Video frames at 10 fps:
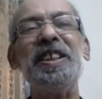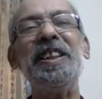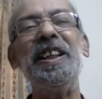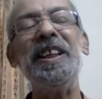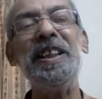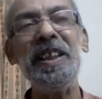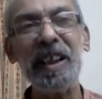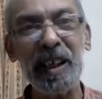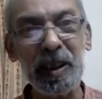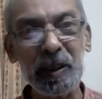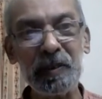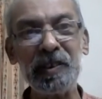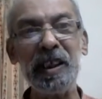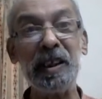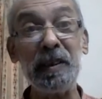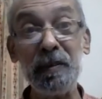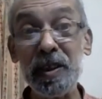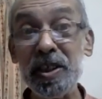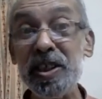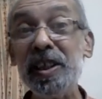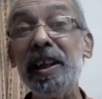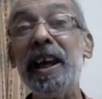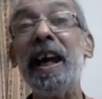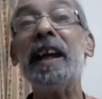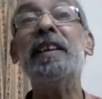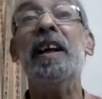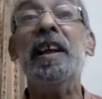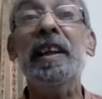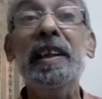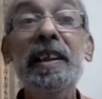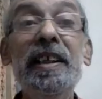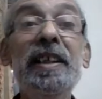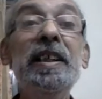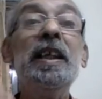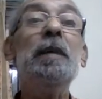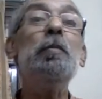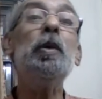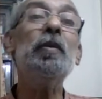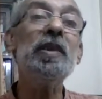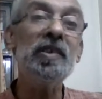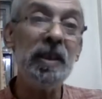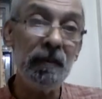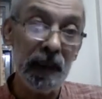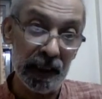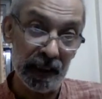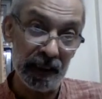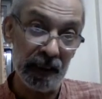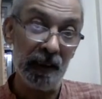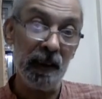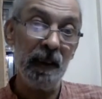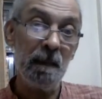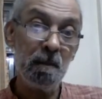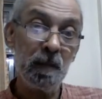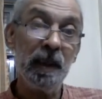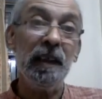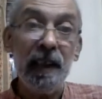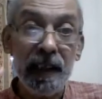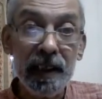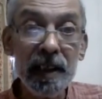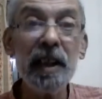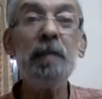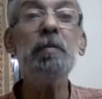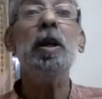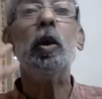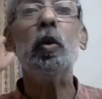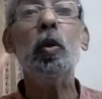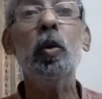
in any kind of sacrificial act leading him towards divinity, leading him to